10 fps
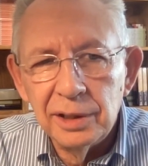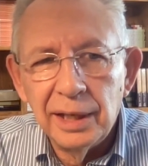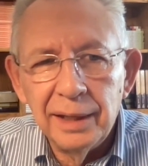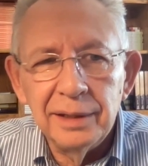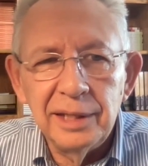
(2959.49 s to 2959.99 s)

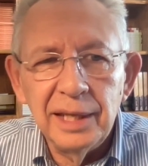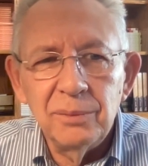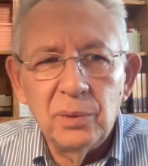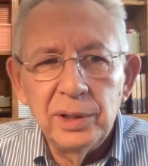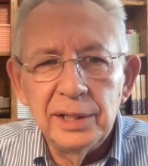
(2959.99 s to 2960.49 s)
And
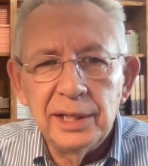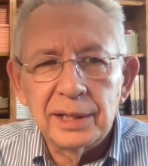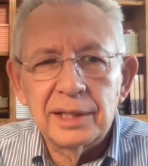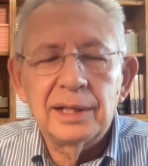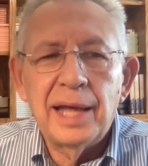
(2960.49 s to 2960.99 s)
then when
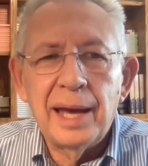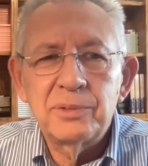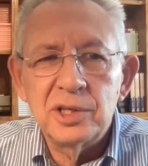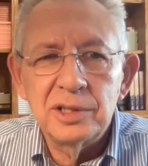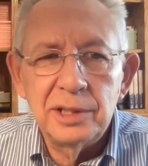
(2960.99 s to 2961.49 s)
it
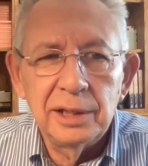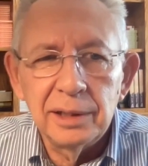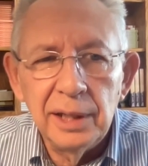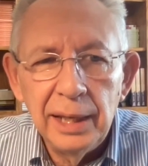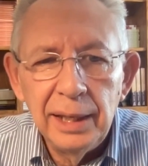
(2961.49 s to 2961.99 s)
collapses, then